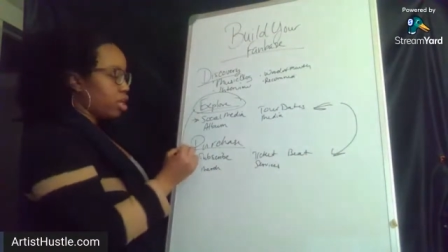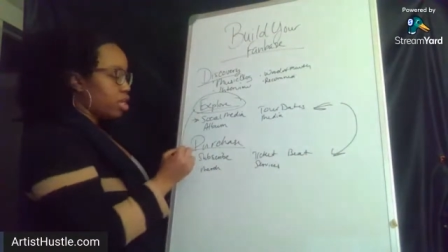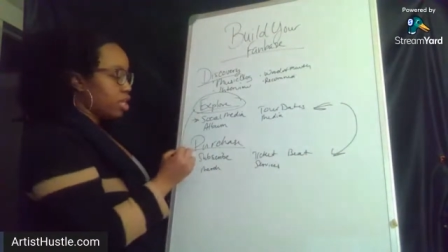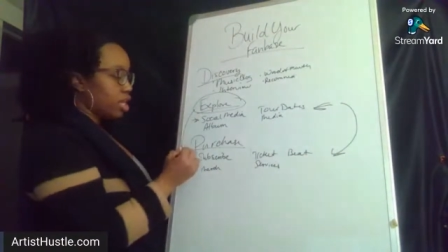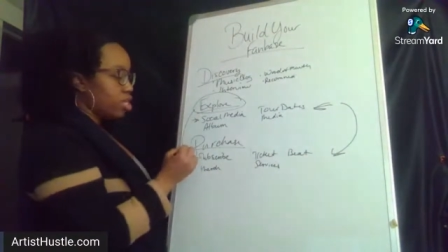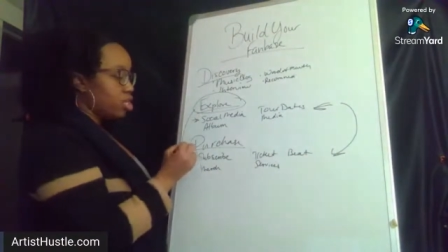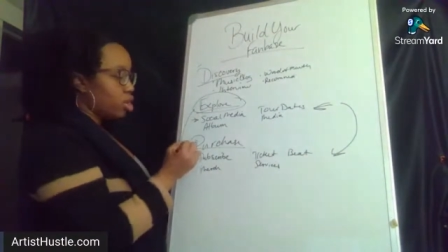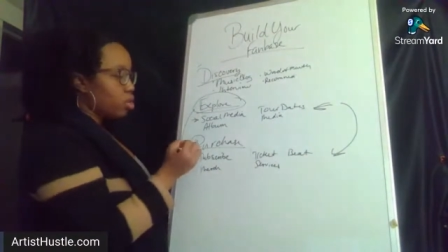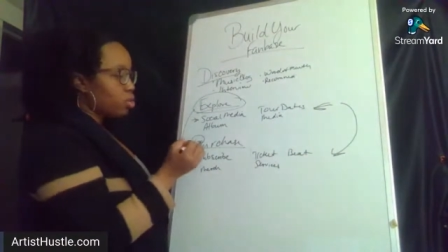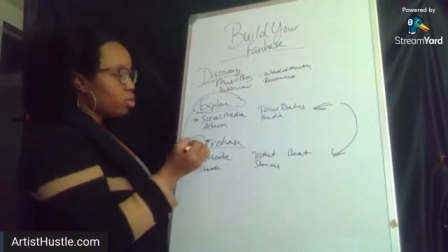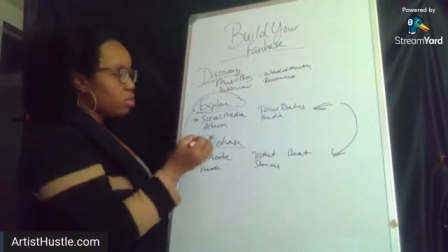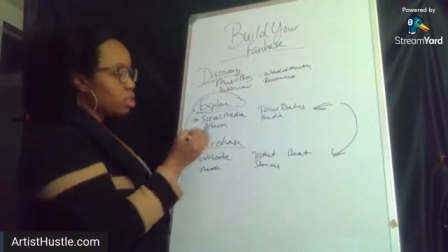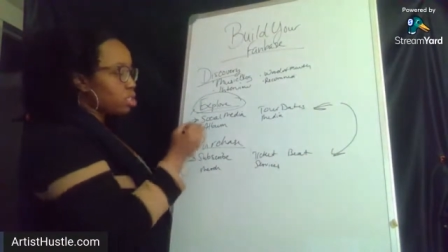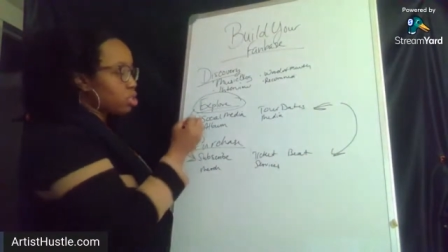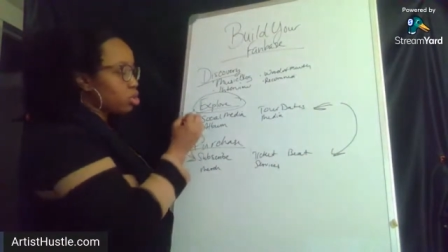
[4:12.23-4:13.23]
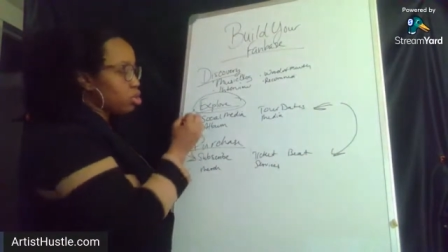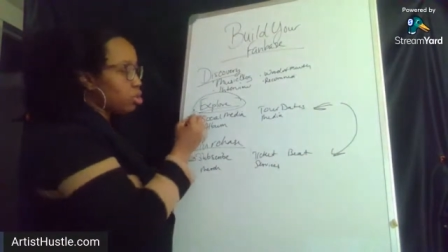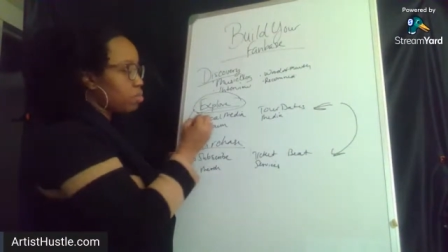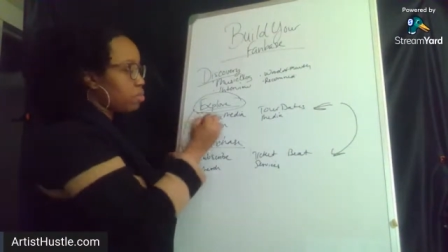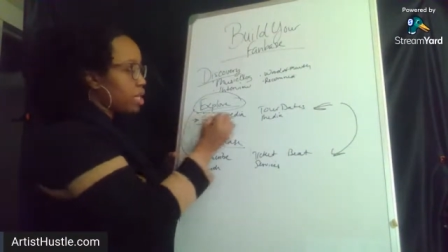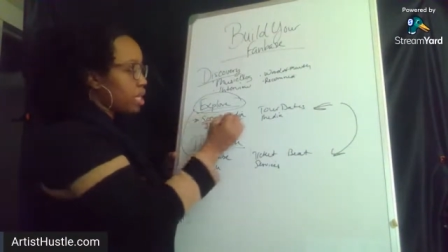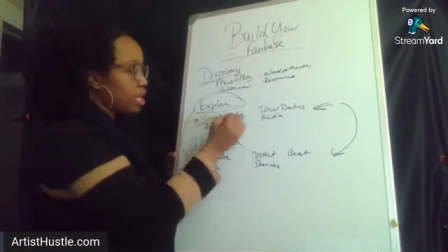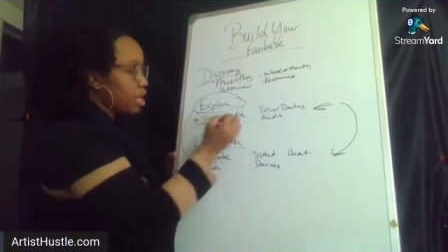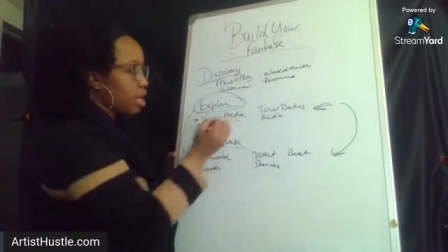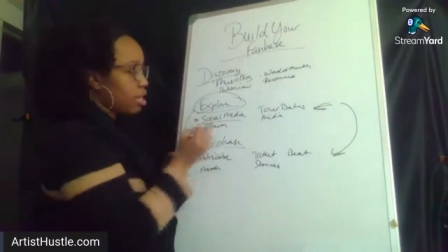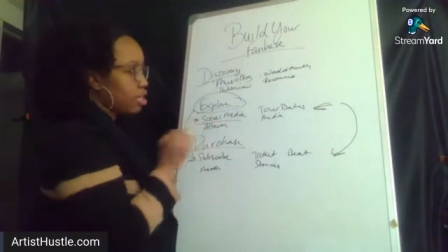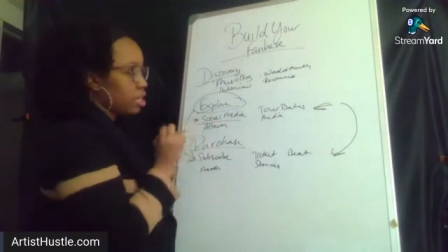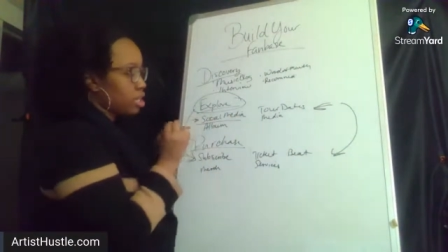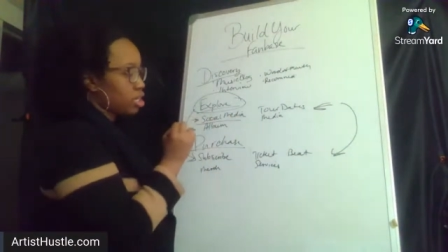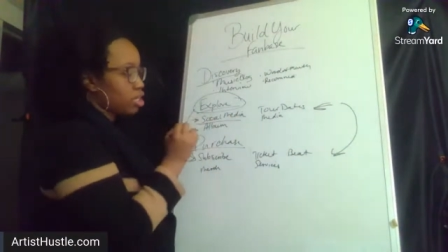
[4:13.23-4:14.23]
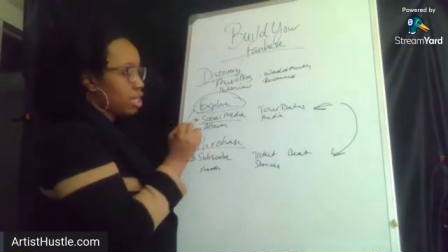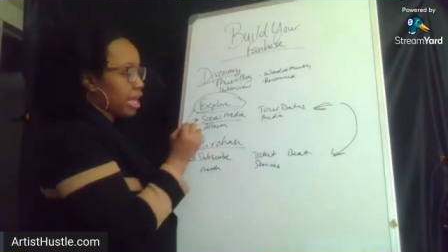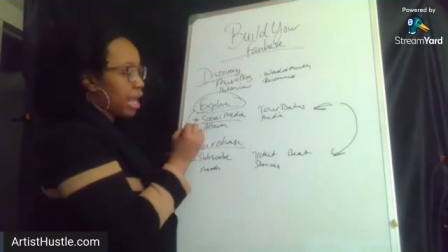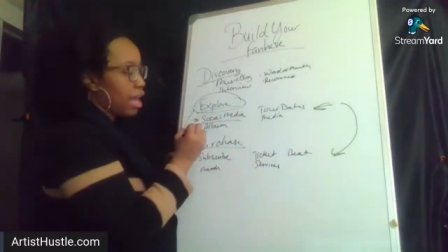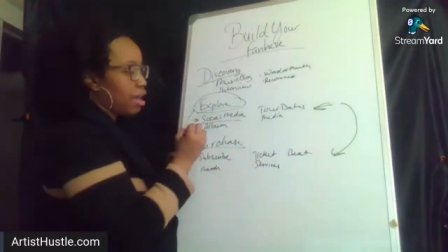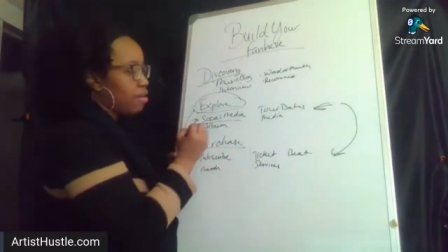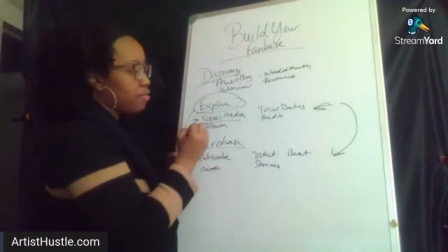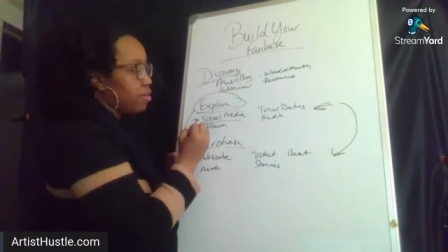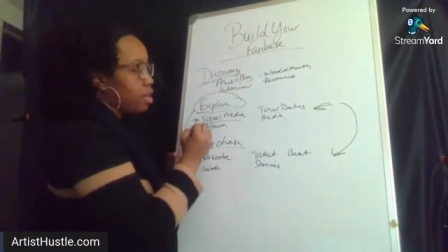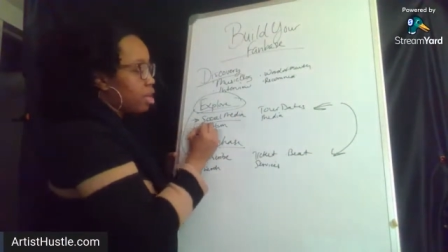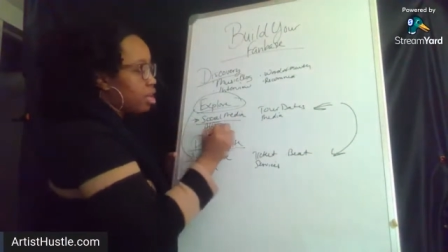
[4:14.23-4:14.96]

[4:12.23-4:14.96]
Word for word: They know you on social media, they they have